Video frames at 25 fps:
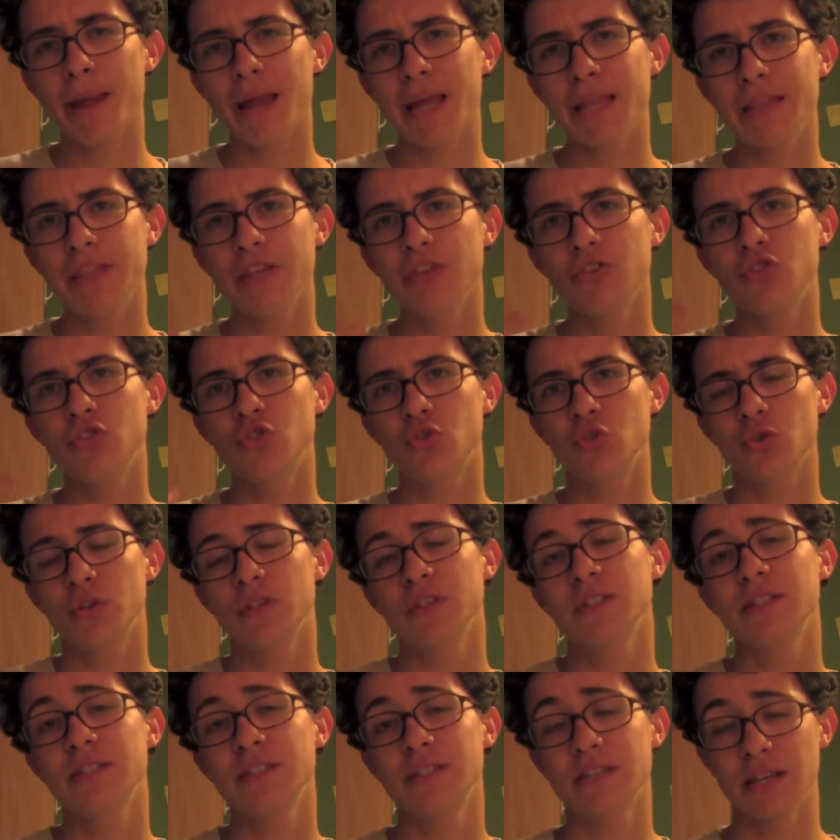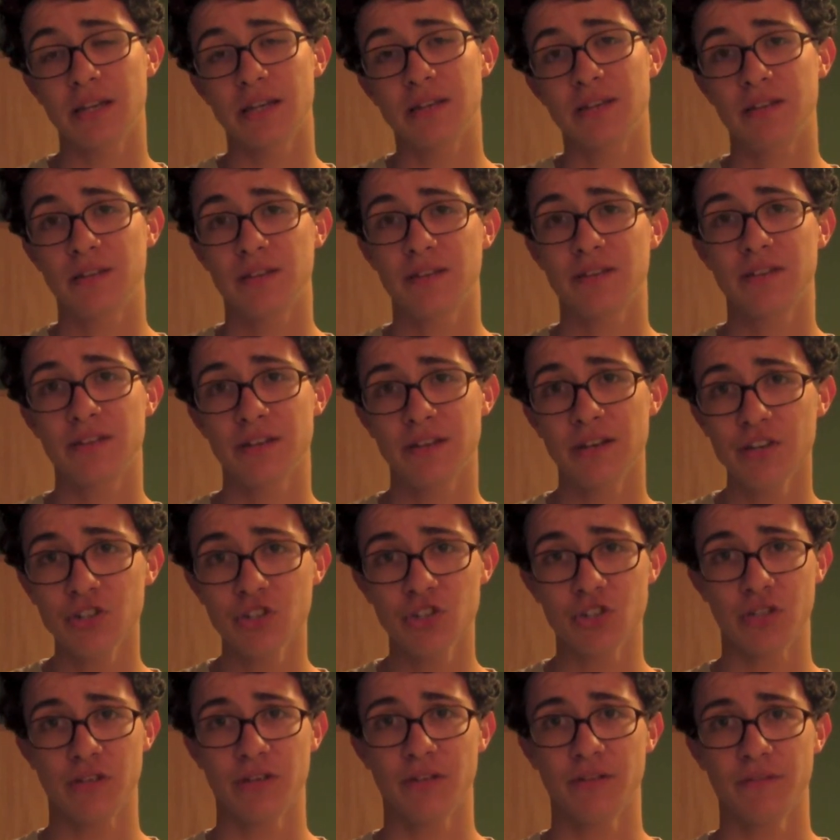made these students stick to this
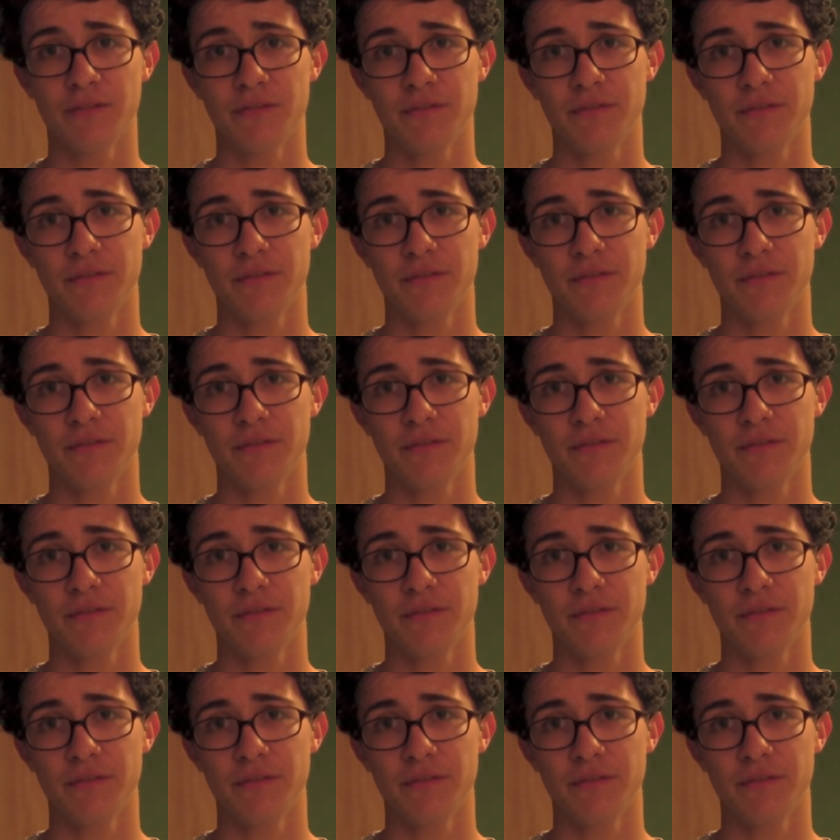initiative?